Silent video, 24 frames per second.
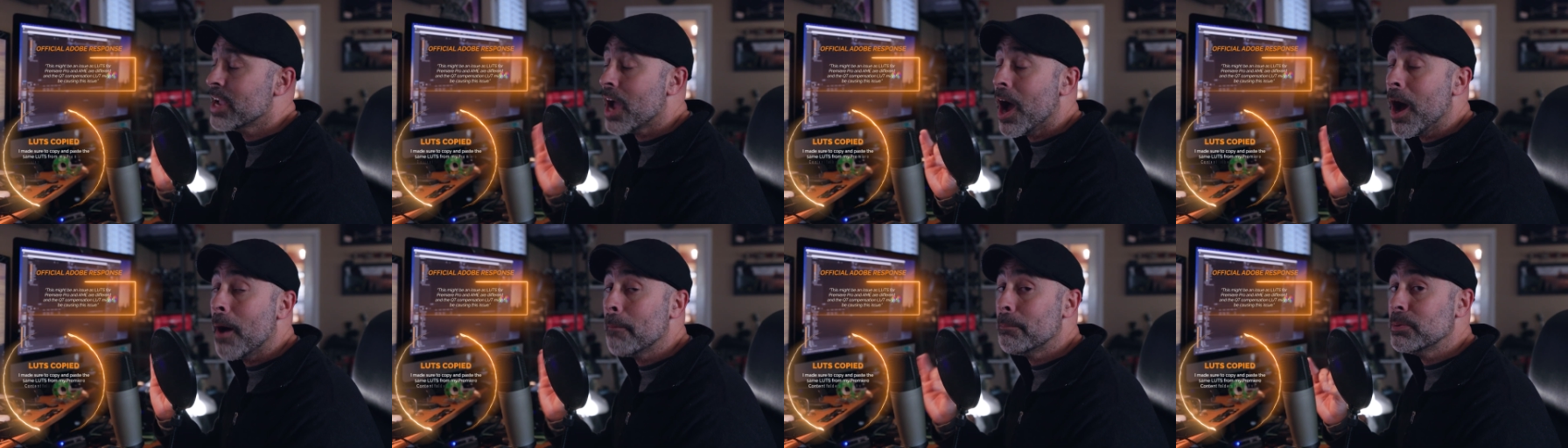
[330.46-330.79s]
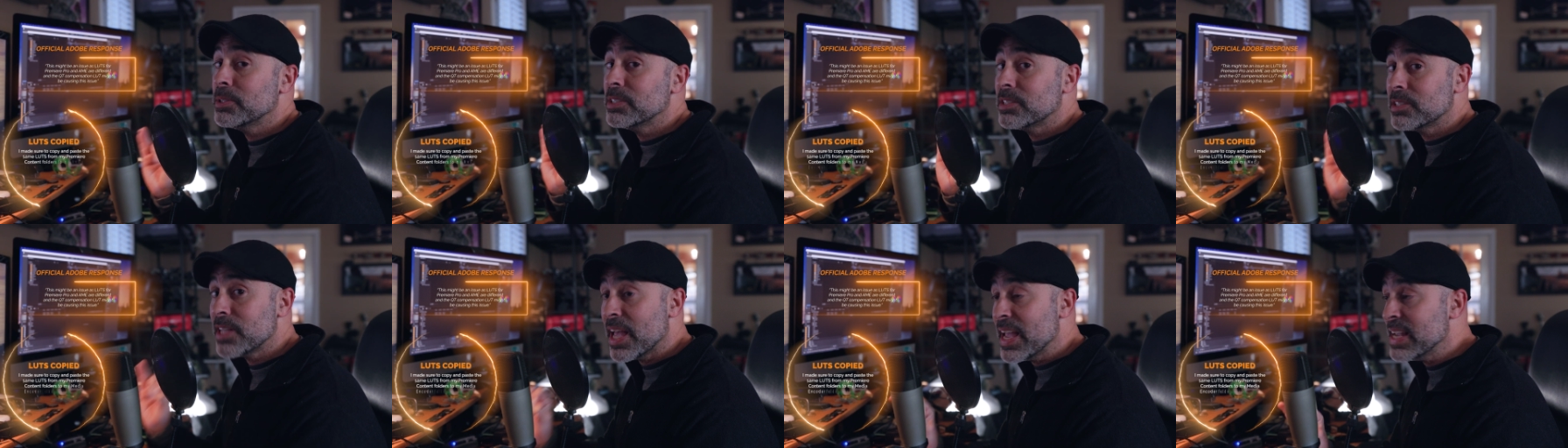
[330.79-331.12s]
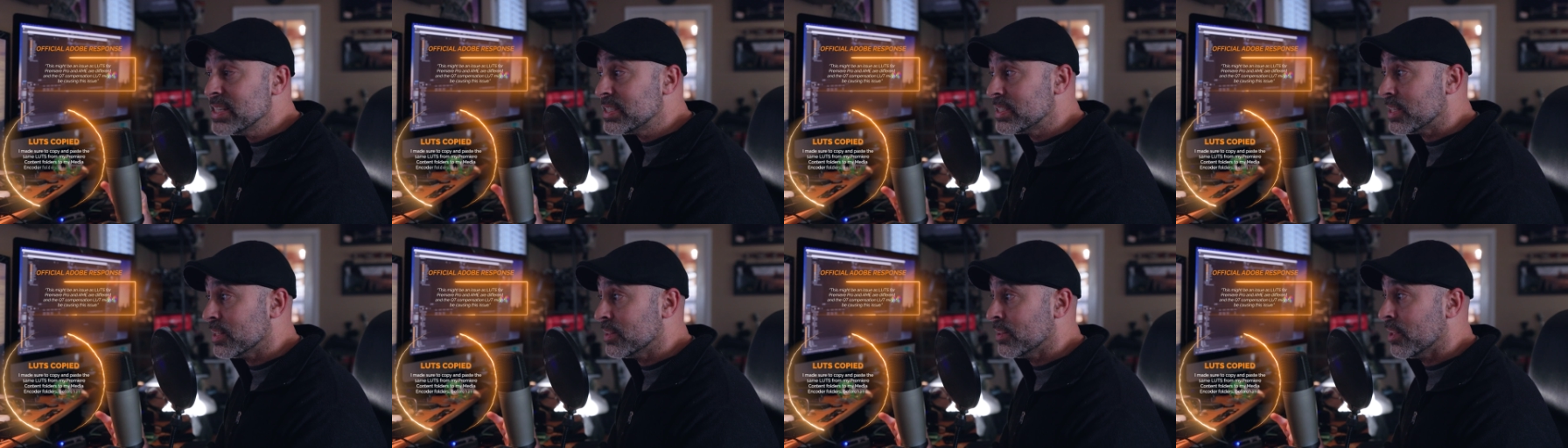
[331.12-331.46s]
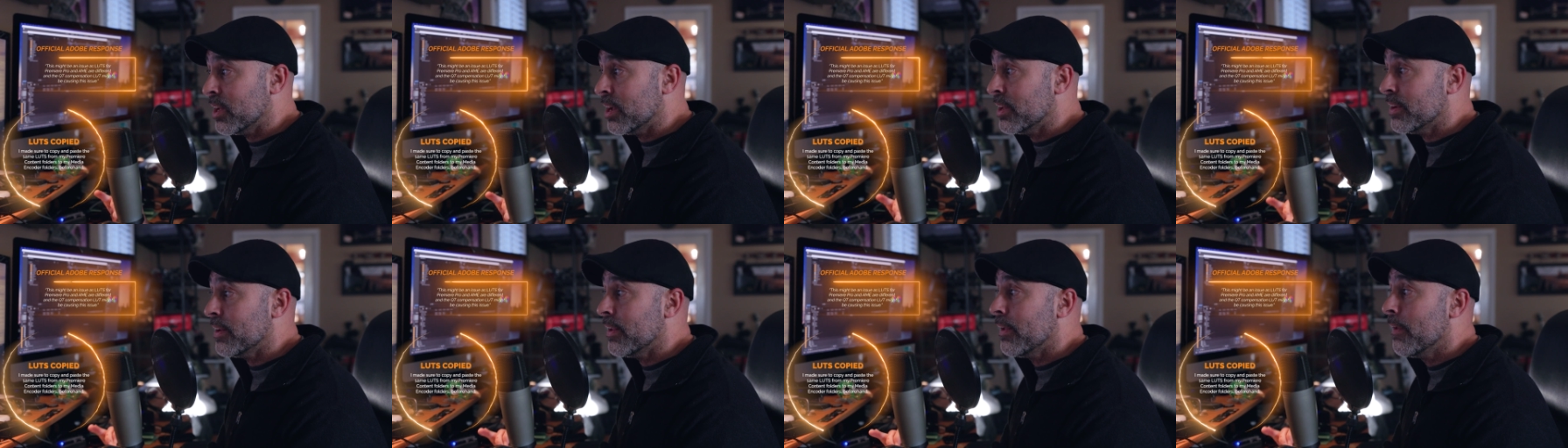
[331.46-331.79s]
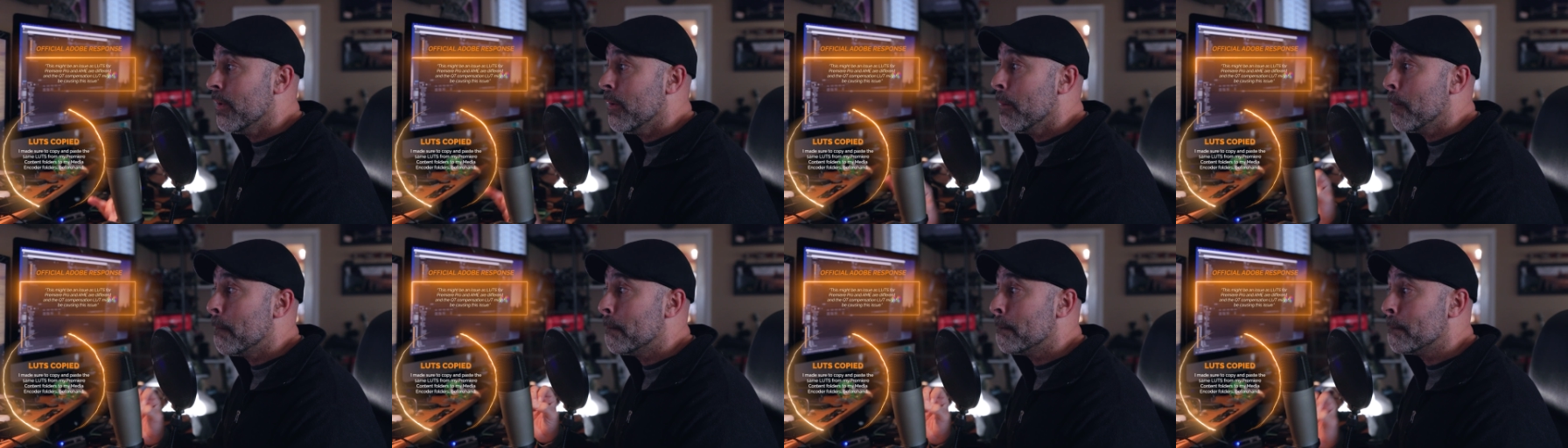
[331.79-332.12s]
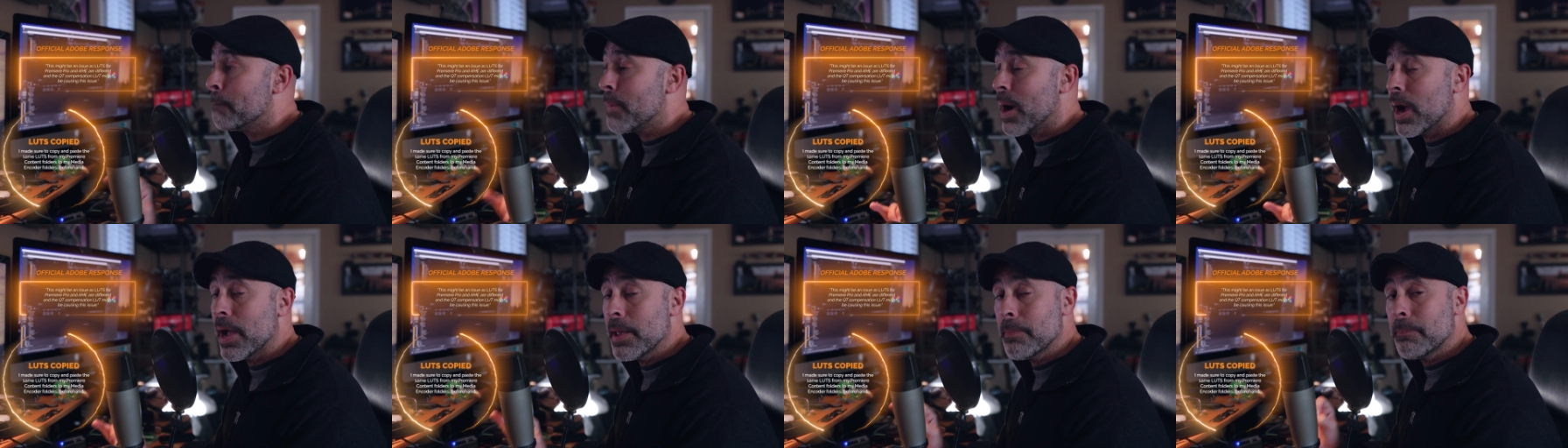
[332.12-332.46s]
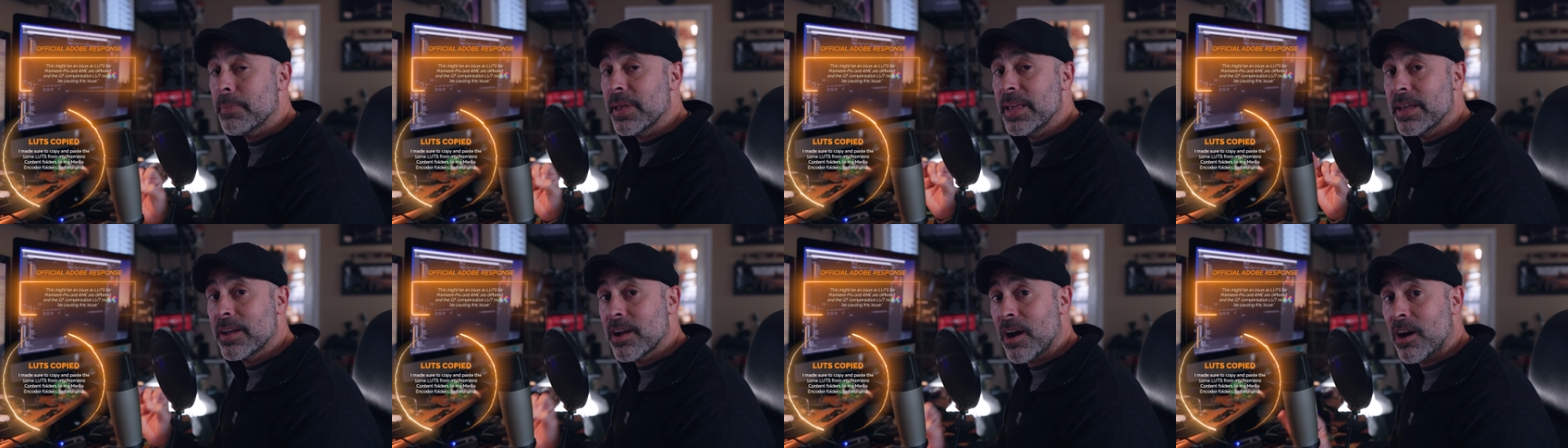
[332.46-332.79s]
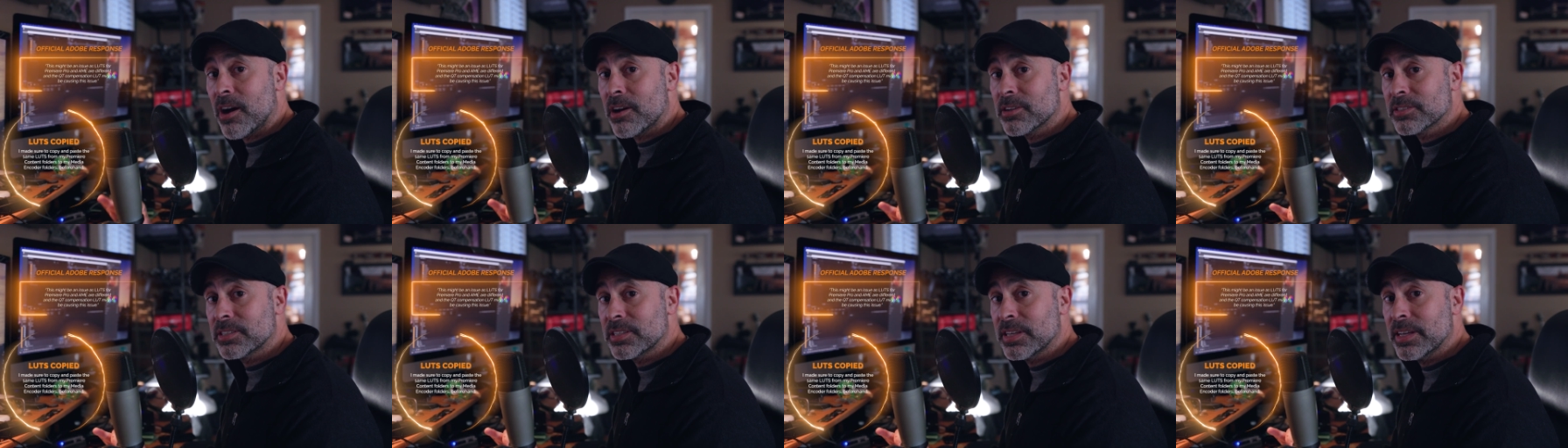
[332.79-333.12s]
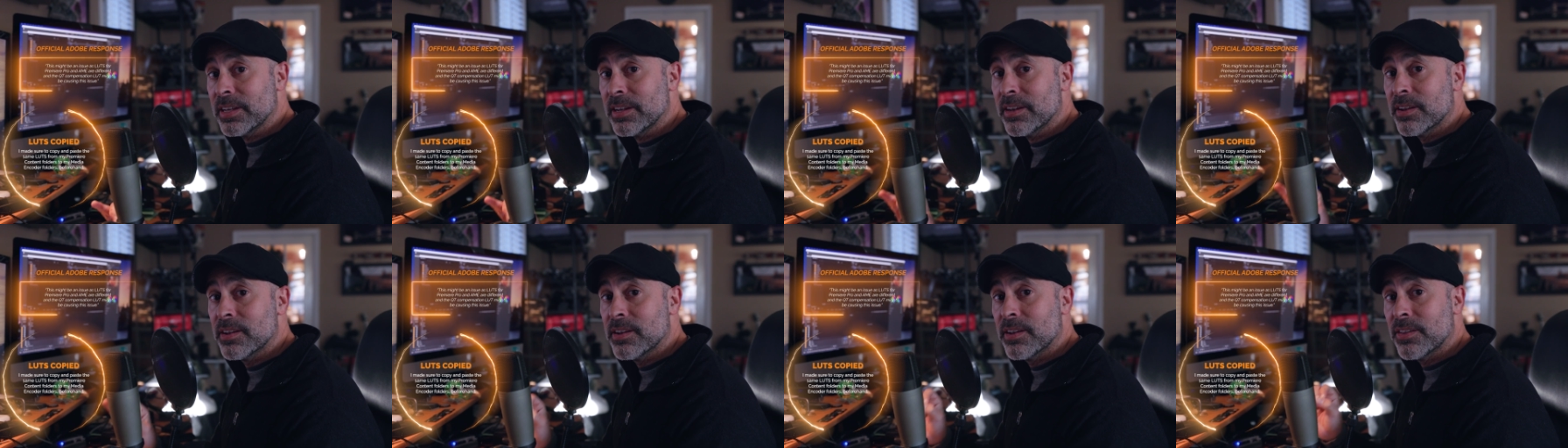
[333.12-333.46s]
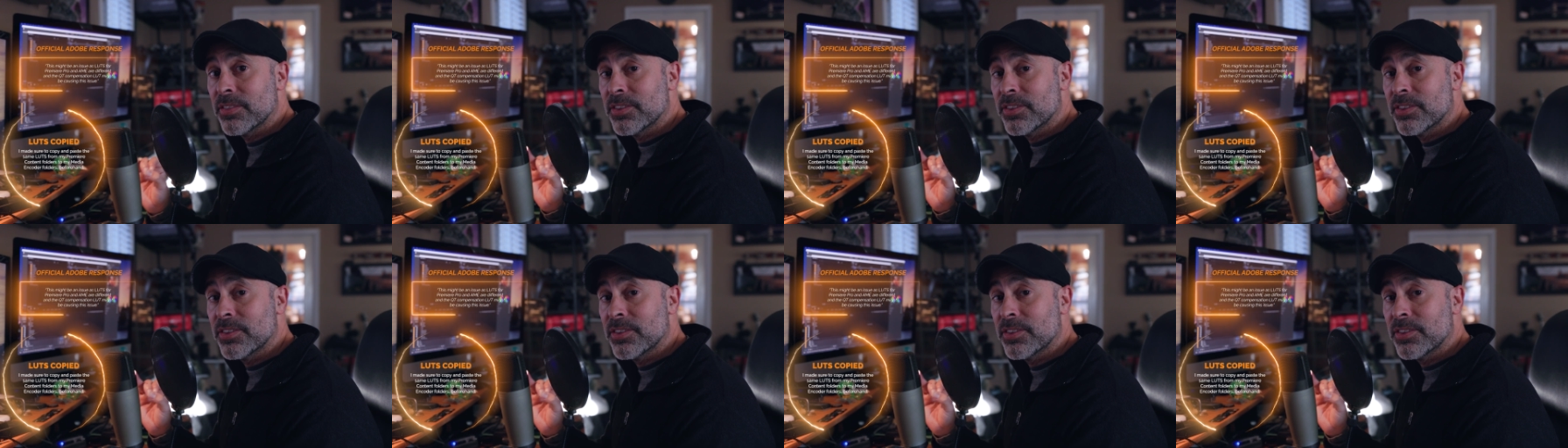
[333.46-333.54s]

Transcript: compensation lut might be causing